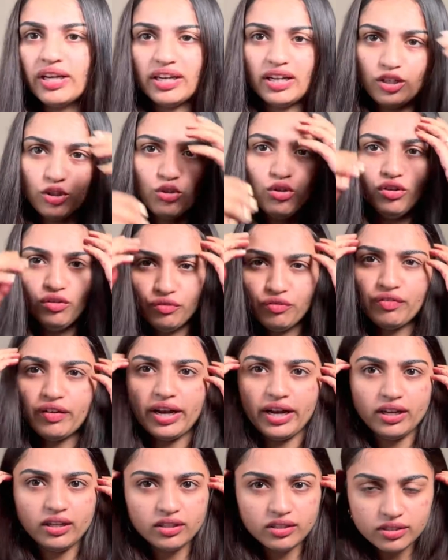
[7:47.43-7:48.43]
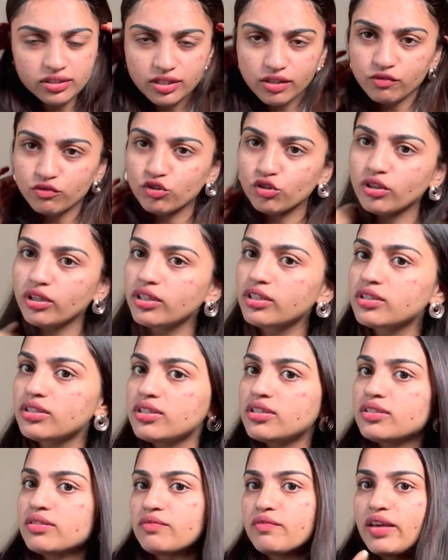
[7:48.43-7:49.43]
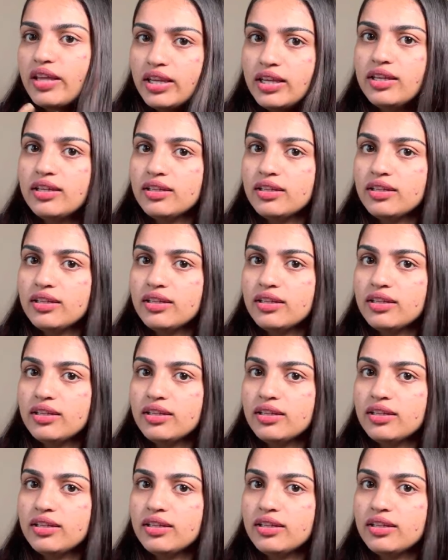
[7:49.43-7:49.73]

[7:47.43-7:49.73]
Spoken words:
I'll do it front itself so that it's very